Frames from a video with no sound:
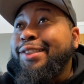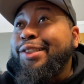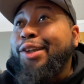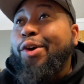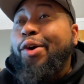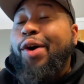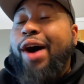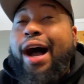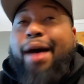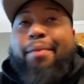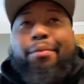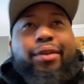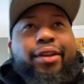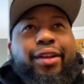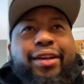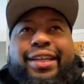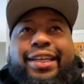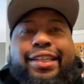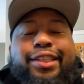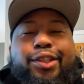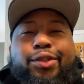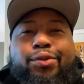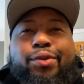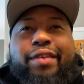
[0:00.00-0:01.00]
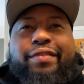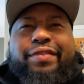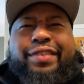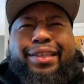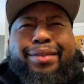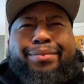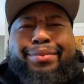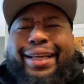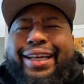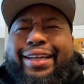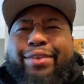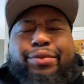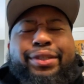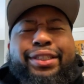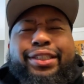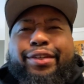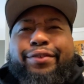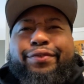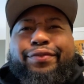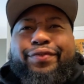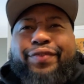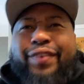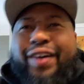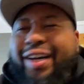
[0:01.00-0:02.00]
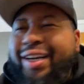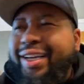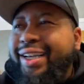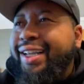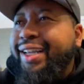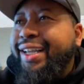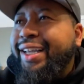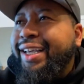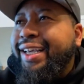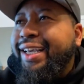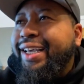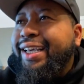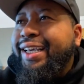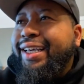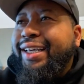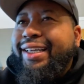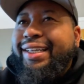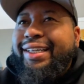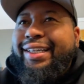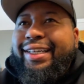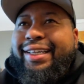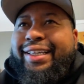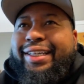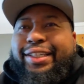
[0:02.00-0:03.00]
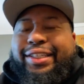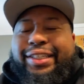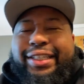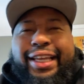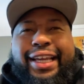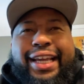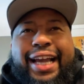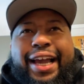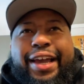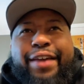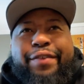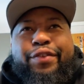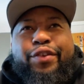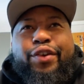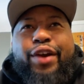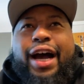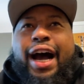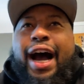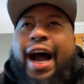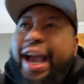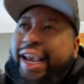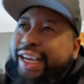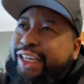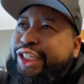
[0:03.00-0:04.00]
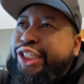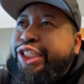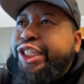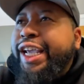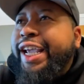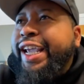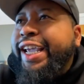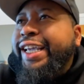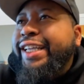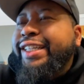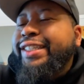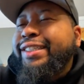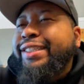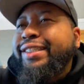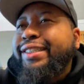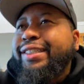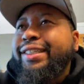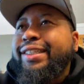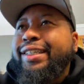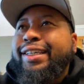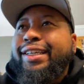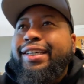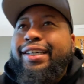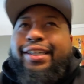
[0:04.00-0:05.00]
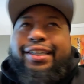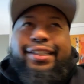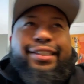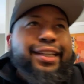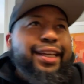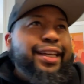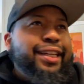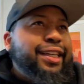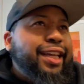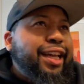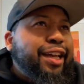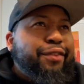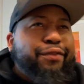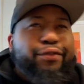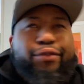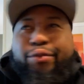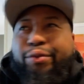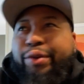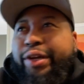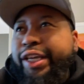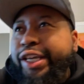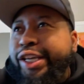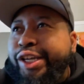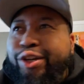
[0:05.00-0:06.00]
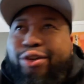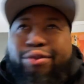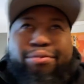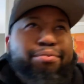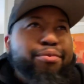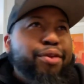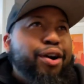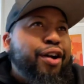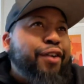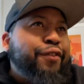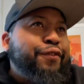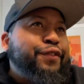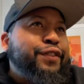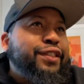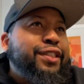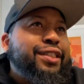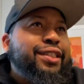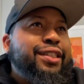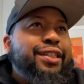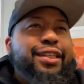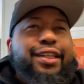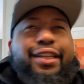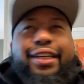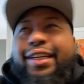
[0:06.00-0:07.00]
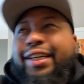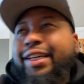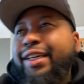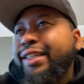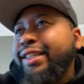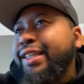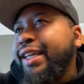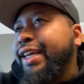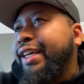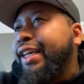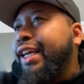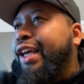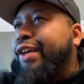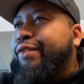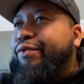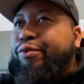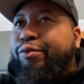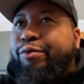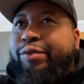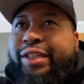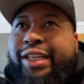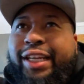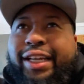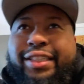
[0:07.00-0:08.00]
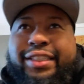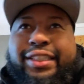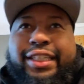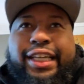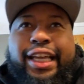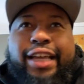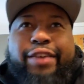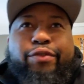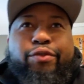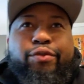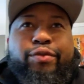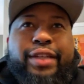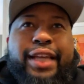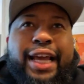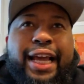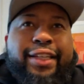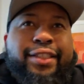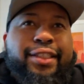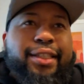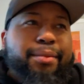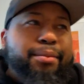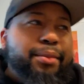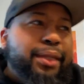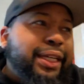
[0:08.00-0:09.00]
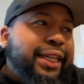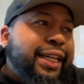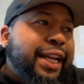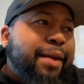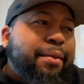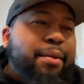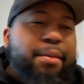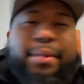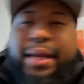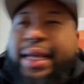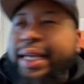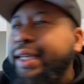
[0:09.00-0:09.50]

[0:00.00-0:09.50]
So I'm looking through everything. I'm like, what the fuck? They gave you eye shades. They gave you earmuffs. They gave you this. They gave you that. So I'm looking at them.